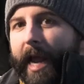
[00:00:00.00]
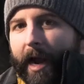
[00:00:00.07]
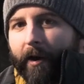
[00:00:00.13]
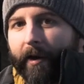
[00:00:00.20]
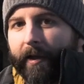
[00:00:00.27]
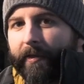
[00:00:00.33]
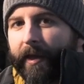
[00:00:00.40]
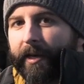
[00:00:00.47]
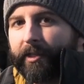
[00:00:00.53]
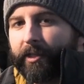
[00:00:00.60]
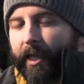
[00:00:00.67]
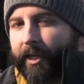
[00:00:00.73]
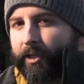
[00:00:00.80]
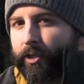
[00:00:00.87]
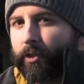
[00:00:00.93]
area that is
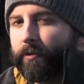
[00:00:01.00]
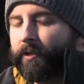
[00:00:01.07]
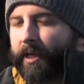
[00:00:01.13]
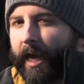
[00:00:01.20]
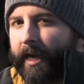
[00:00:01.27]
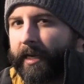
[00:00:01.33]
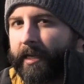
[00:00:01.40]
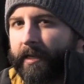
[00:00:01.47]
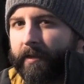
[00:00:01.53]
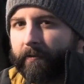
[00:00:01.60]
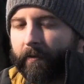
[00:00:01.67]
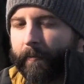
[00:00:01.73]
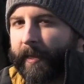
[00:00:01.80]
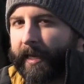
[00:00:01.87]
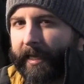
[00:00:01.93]
like too tiny
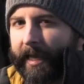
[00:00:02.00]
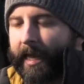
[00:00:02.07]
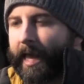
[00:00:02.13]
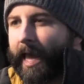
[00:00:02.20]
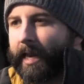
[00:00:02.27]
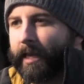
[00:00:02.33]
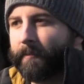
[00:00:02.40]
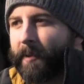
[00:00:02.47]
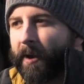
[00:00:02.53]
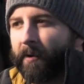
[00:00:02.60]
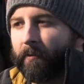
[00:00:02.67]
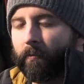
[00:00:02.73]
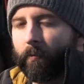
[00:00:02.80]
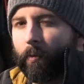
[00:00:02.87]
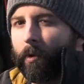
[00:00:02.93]
for me to get any amount
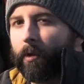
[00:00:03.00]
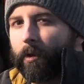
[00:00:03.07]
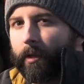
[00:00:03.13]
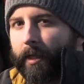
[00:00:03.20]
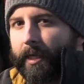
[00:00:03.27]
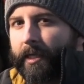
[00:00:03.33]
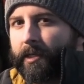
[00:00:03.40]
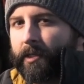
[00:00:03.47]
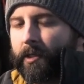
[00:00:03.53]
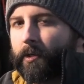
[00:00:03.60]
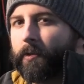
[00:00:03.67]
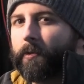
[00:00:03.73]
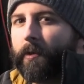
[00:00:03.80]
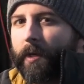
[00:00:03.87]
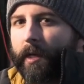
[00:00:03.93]
of wool
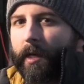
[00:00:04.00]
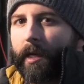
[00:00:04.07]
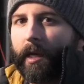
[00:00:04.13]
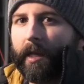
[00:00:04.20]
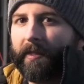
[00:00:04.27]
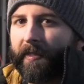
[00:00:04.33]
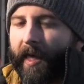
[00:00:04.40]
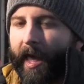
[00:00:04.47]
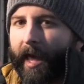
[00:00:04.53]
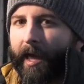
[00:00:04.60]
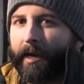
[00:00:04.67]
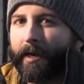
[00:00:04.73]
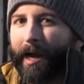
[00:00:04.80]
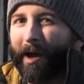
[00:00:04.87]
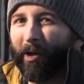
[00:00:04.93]
into,
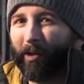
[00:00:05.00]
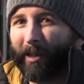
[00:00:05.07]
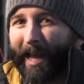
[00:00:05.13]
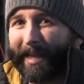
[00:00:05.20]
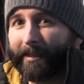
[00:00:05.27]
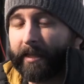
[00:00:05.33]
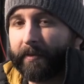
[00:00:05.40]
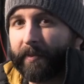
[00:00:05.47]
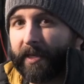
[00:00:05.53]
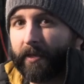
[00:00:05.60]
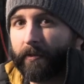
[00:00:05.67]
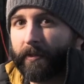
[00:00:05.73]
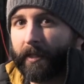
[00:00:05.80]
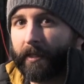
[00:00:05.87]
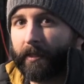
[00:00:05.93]
then I'll likely be
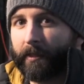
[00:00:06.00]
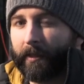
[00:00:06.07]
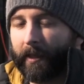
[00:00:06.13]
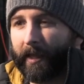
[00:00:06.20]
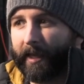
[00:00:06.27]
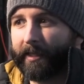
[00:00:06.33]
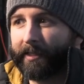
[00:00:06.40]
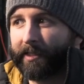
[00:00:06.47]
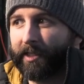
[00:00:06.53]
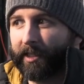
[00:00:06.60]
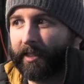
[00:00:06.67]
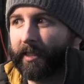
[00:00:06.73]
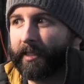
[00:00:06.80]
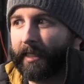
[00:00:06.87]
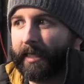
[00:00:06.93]
using this just
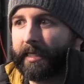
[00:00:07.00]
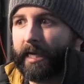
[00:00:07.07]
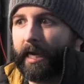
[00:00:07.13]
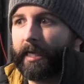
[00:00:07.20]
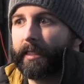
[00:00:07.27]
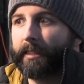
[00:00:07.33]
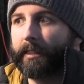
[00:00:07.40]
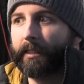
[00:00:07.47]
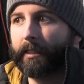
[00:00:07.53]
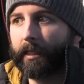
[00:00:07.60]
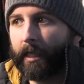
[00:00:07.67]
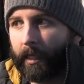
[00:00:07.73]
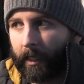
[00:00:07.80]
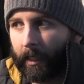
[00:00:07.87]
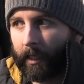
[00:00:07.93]
because it does,
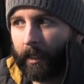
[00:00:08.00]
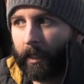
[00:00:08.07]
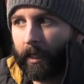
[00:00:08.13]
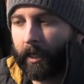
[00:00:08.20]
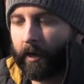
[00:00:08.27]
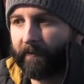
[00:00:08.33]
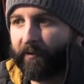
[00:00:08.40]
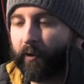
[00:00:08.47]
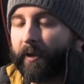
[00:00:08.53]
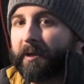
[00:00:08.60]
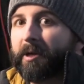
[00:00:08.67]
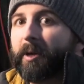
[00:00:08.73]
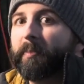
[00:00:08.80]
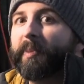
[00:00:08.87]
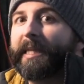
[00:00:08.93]
you know, if you can
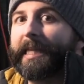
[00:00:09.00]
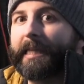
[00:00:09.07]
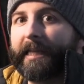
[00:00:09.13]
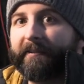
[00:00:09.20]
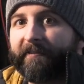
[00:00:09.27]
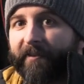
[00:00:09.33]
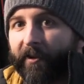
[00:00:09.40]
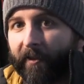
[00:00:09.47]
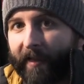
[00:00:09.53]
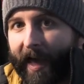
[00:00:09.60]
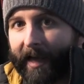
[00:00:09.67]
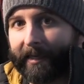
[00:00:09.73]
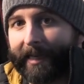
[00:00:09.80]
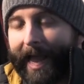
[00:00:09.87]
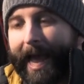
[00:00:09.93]
completely fill
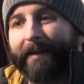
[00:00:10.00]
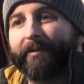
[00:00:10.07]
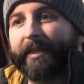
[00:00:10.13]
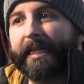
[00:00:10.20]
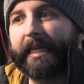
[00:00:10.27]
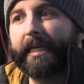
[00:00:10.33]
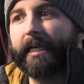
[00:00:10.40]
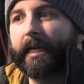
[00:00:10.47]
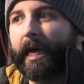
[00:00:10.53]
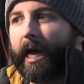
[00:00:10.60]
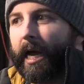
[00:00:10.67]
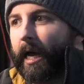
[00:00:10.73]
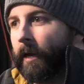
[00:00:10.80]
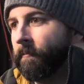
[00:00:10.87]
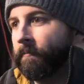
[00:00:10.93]
that cavity,
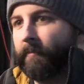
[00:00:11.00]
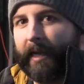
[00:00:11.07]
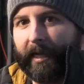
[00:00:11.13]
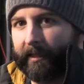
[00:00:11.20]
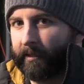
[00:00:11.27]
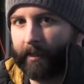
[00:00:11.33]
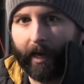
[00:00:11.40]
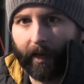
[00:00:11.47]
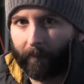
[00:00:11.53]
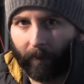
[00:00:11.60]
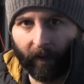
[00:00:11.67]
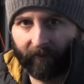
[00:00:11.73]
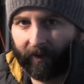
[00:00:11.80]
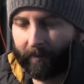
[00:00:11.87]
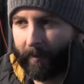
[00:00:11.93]
it's like a
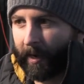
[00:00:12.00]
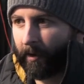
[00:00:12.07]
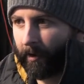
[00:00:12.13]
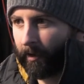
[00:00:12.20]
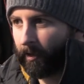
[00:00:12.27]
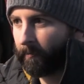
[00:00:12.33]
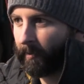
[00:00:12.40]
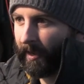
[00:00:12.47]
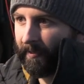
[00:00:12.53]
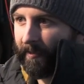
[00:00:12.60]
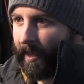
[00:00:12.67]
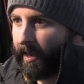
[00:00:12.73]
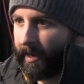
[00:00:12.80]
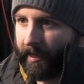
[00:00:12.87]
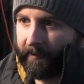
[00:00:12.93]
perfect barrier, but
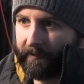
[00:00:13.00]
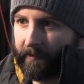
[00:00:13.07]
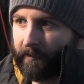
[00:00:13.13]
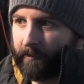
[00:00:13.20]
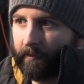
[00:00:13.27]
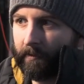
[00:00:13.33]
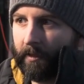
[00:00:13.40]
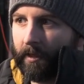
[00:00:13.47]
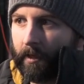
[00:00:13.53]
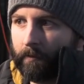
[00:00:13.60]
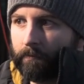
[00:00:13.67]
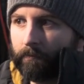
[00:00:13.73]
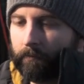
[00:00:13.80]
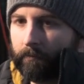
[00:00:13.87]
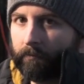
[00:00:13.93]
then it's, you know,
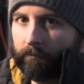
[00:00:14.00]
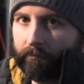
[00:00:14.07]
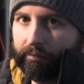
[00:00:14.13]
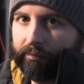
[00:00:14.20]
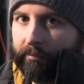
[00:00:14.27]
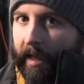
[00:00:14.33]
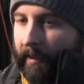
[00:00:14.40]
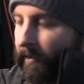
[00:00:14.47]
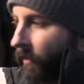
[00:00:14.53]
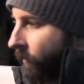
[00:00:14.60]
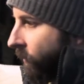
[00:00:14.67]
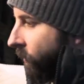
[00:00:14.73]
that thing's